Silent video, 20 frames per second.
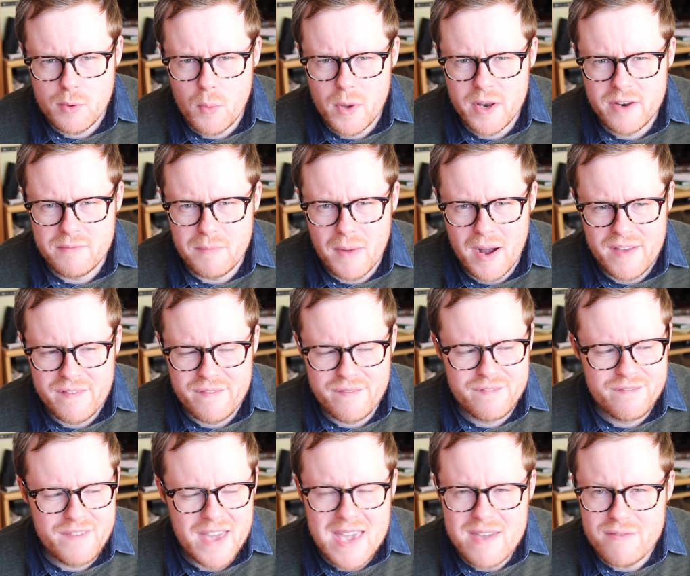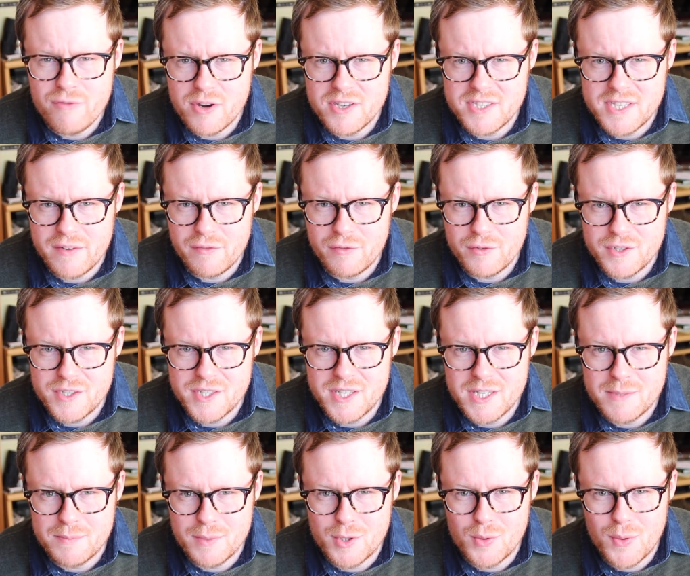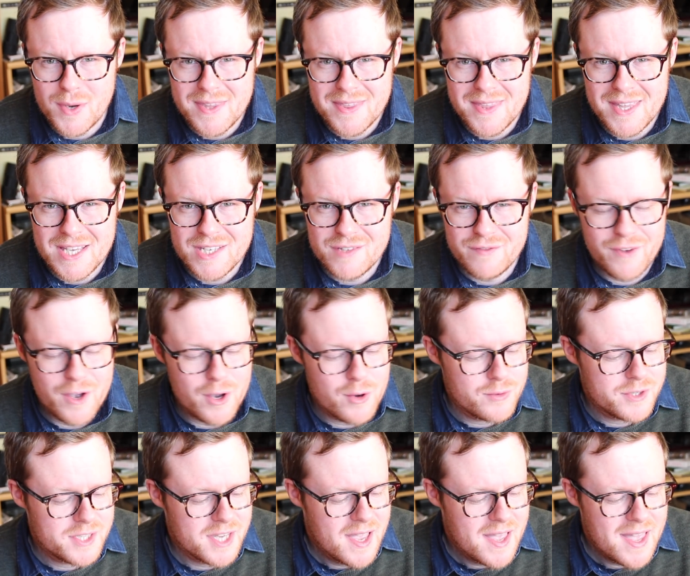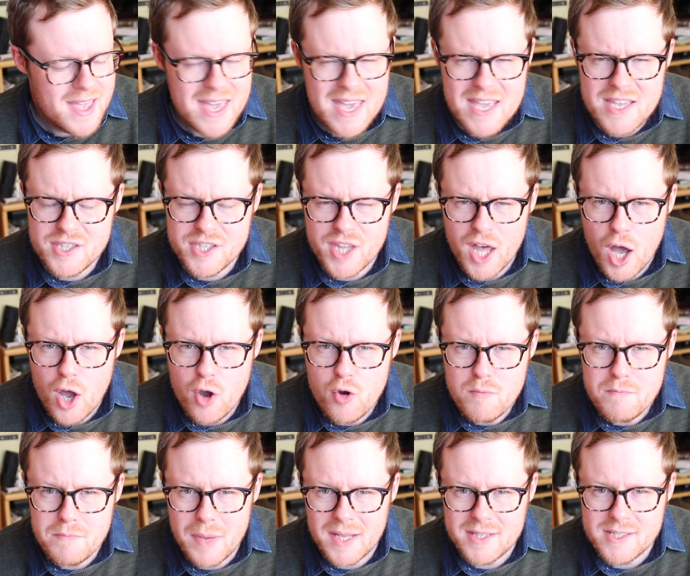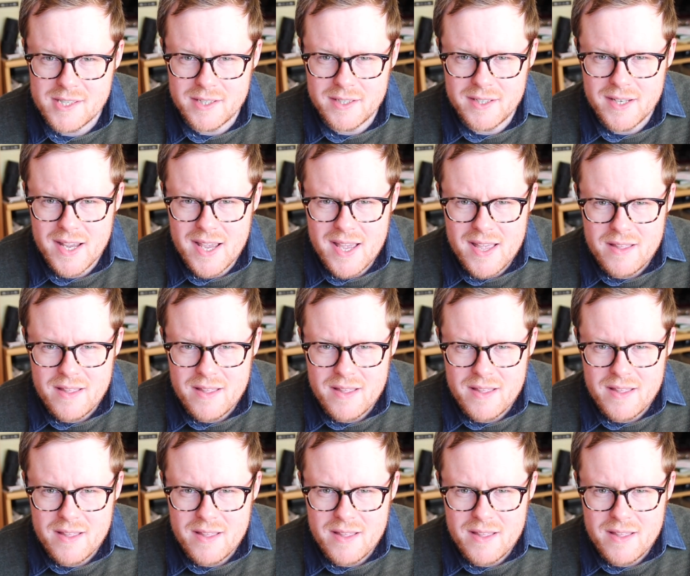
but one of my favourite differences between these phones is the home button.